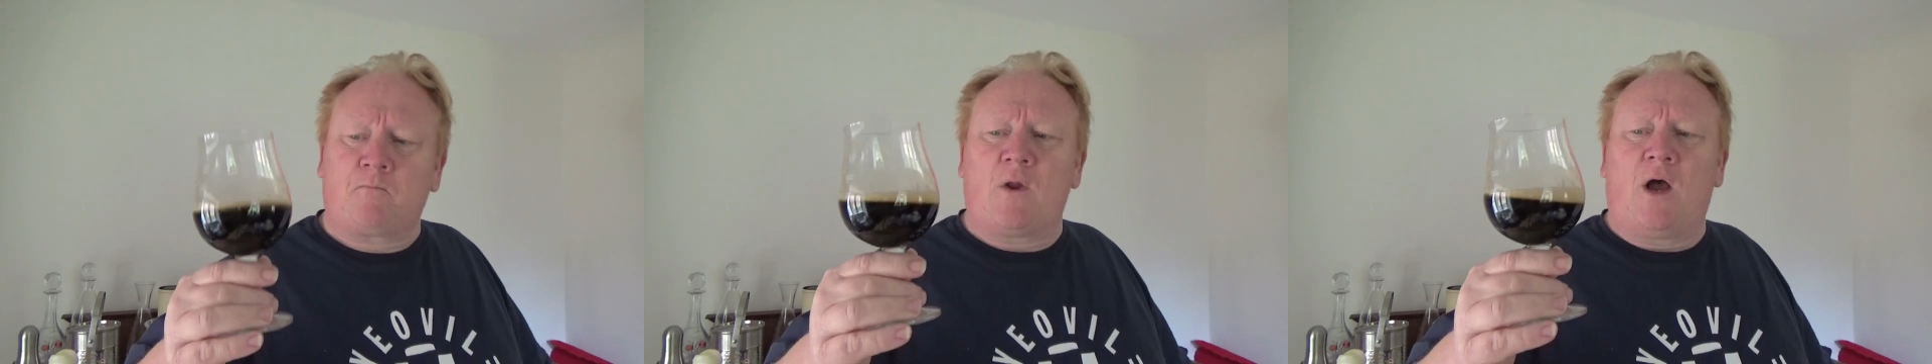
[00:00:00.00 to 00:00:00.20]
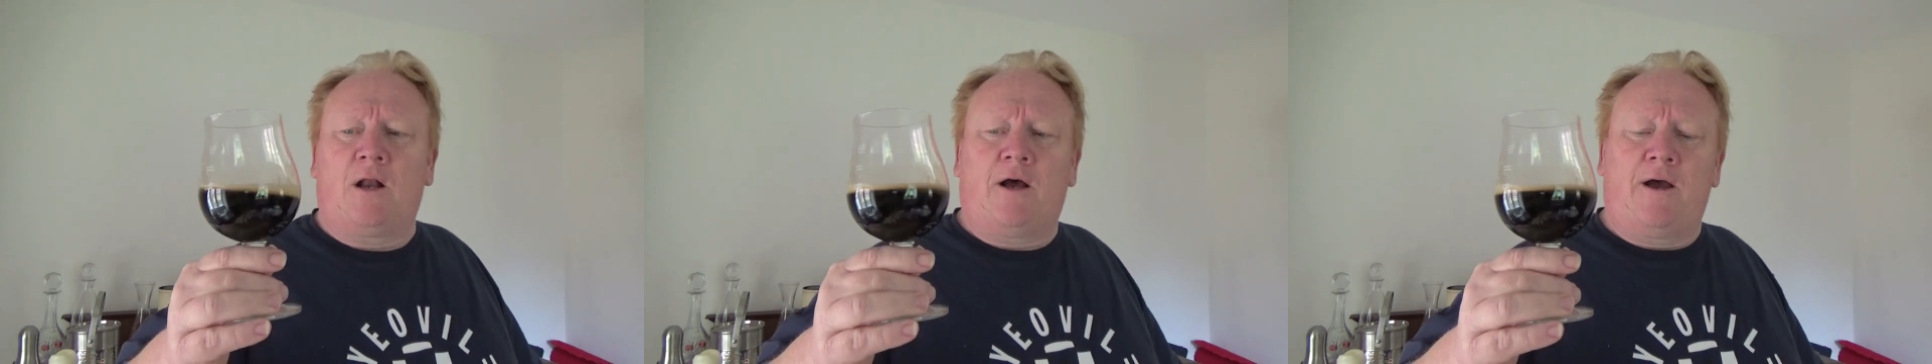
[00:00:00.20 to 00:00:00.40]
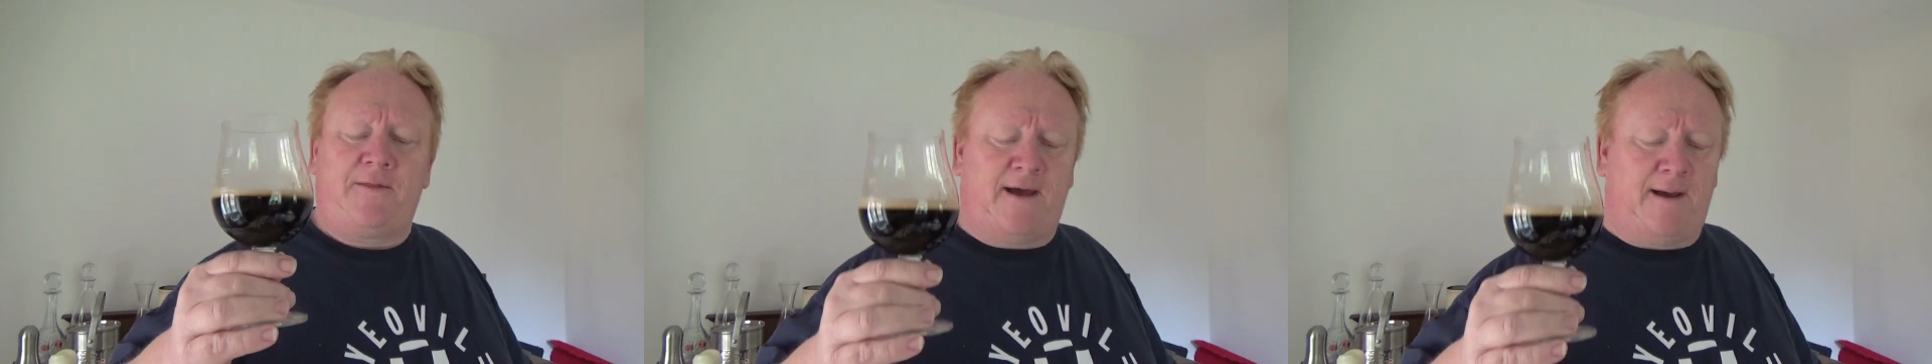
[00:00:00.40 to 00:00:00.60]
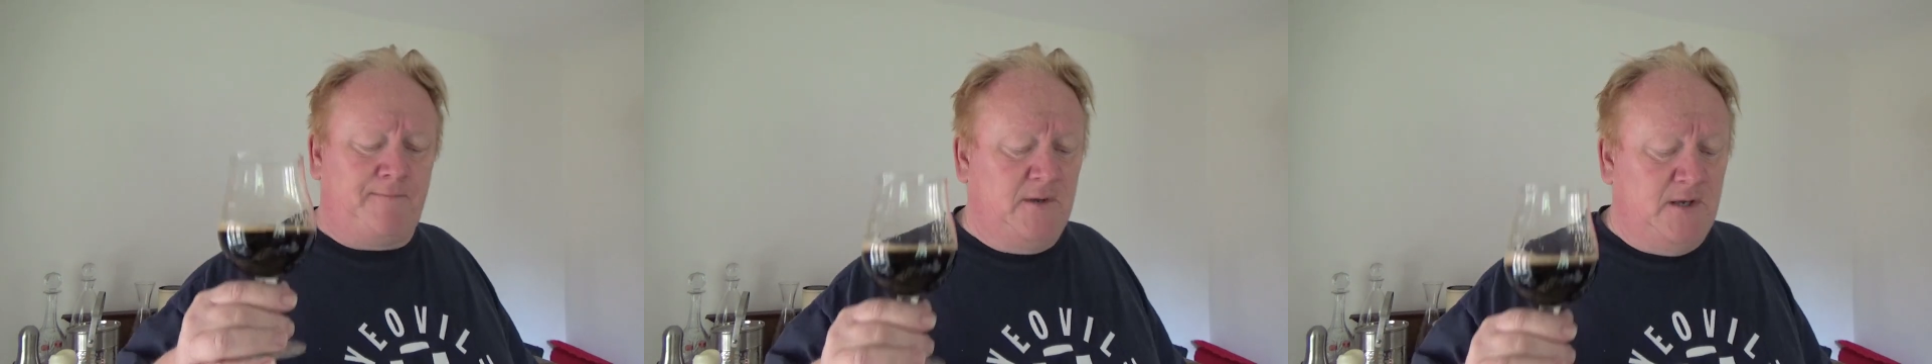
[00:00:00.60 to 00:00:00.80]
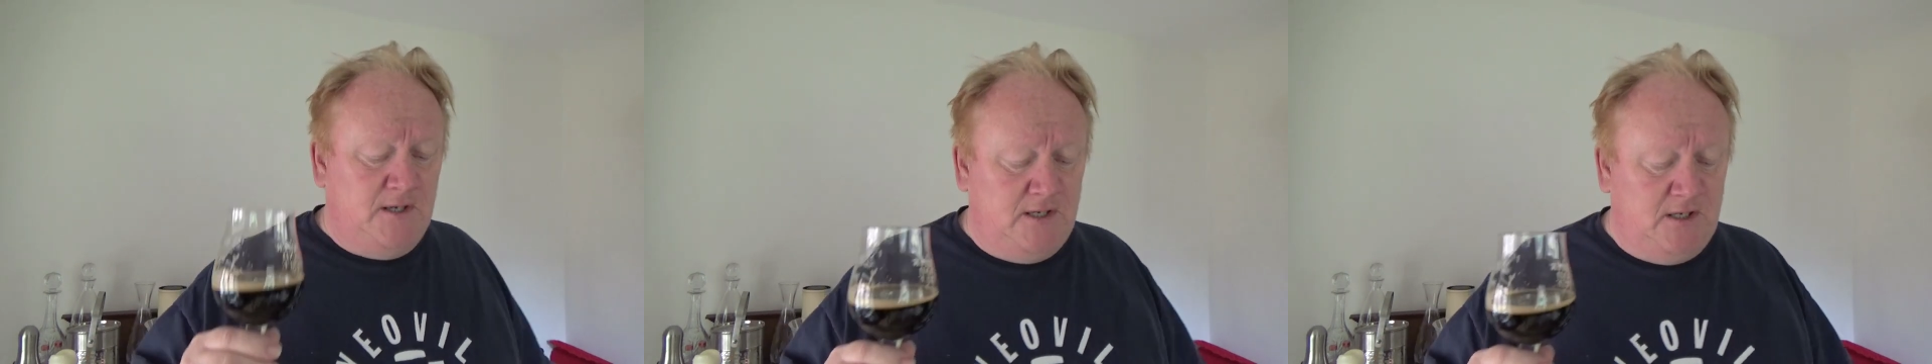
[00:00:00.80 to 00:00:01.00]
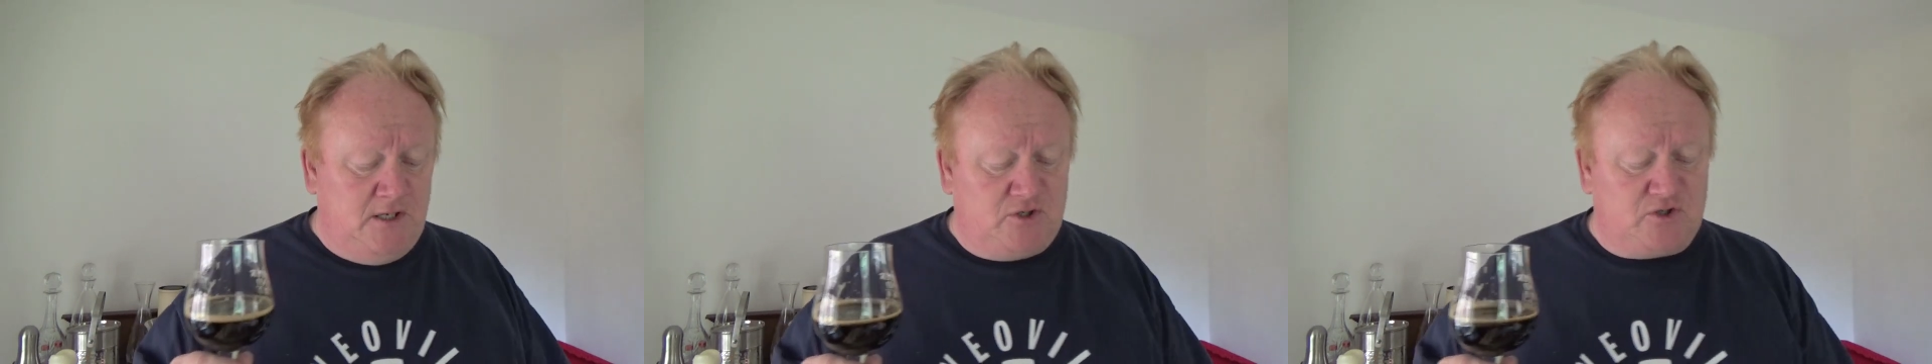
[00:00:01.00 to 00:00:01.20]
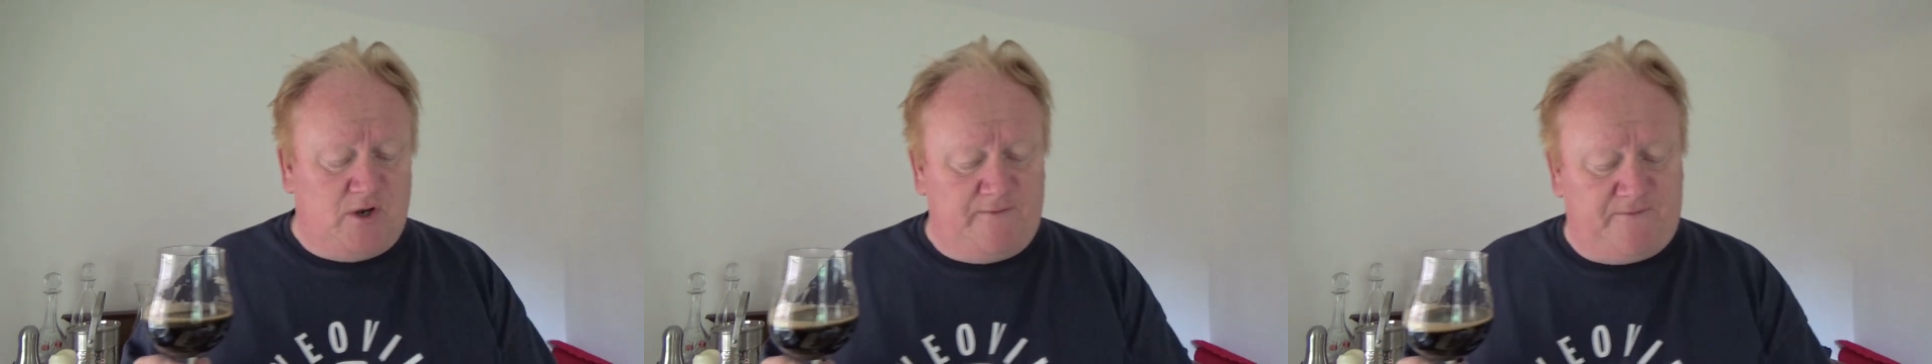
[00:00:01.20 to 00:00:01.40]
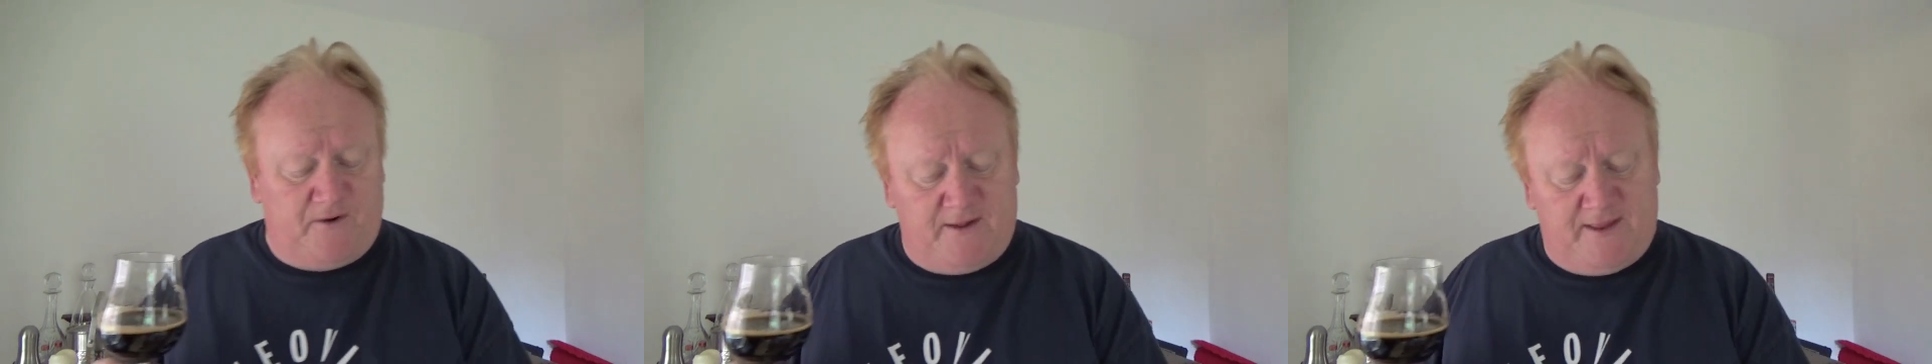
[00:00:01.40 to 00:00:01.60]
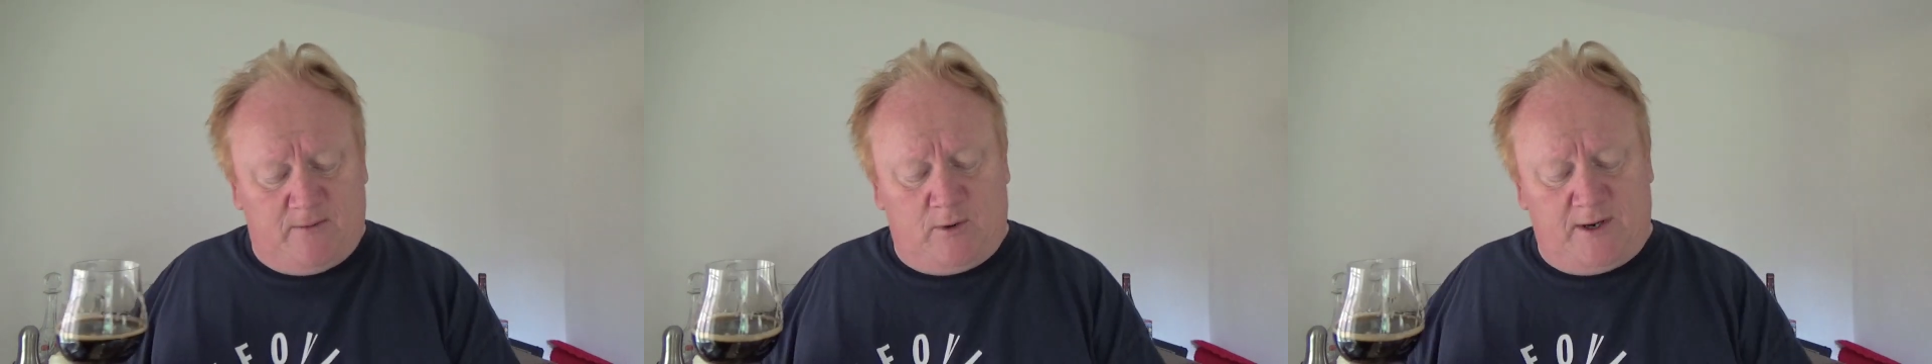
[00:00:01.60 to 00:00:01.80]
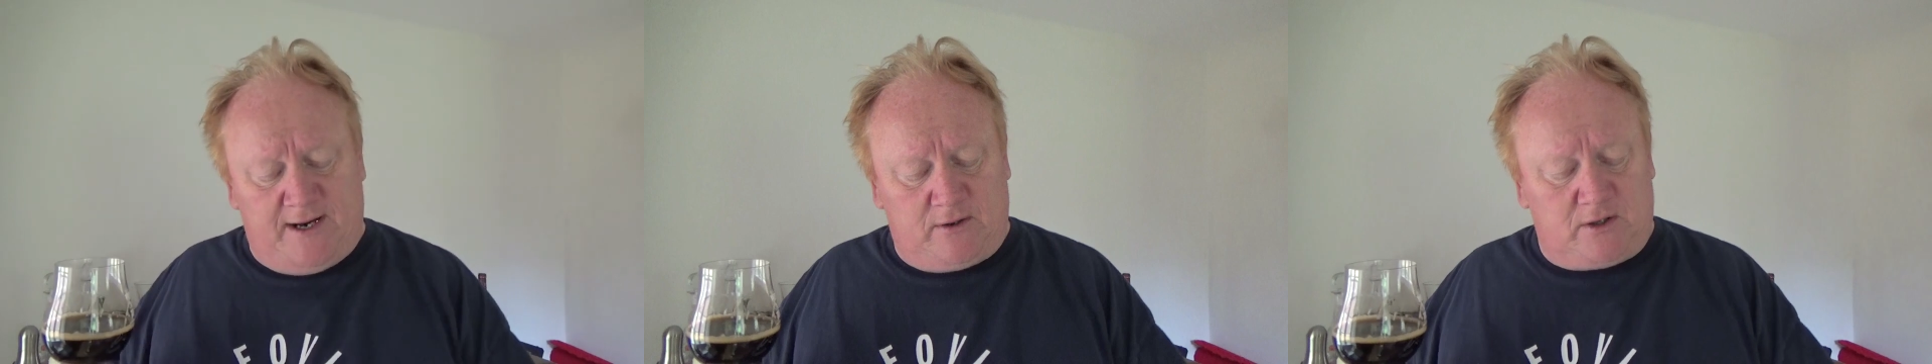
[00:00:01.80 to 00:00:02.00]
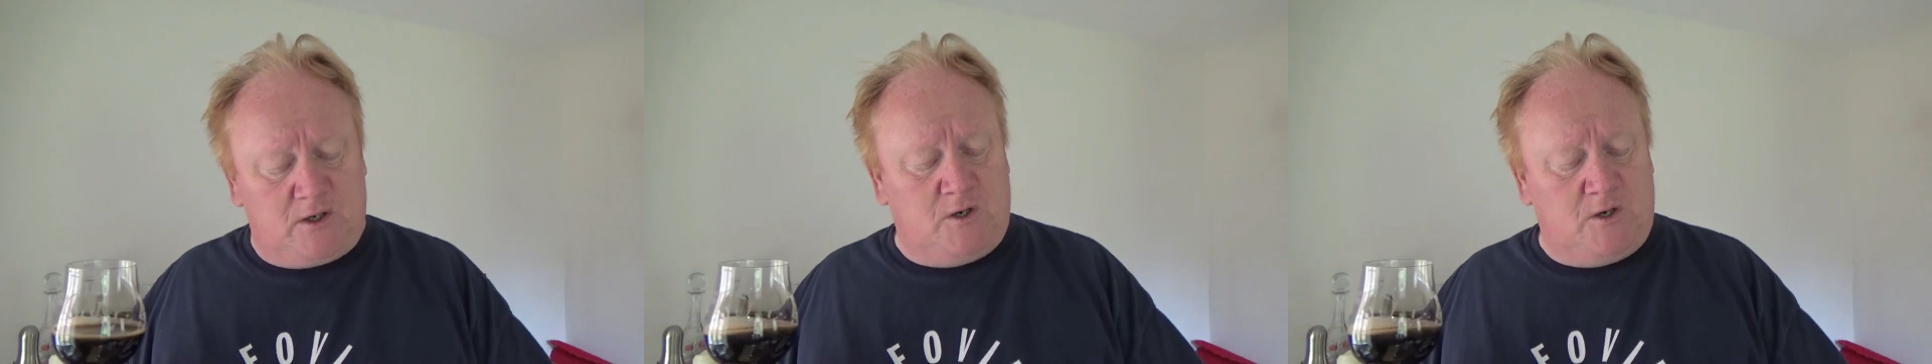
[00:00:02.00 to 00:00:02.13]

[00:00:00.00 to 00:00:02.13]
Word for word: I like that. Try and find that one out,